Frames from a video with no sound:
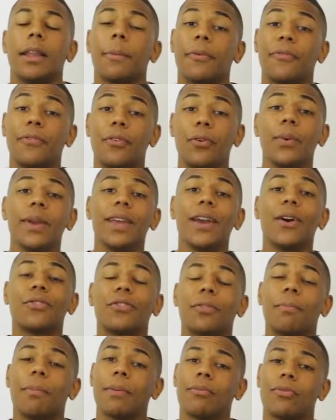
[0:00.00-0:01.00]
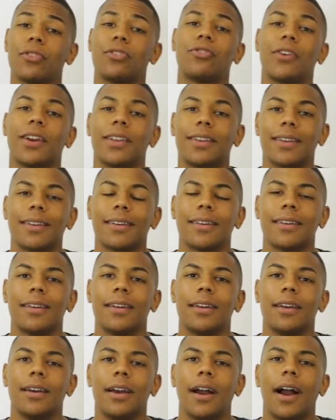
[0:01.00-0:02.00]
Now, before we get onto memory training,
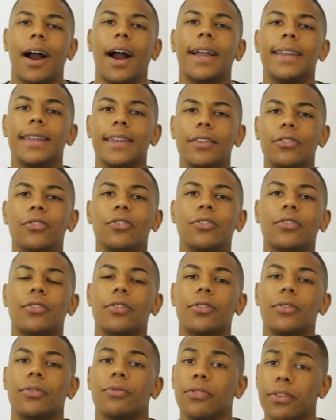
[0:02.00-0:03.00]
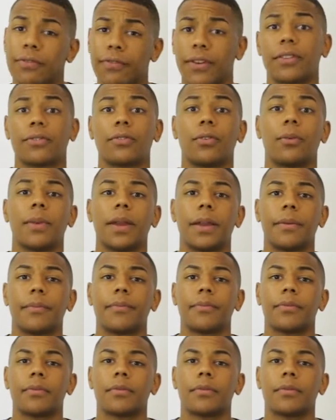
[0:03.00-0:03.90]
I need you to do 3 things for me.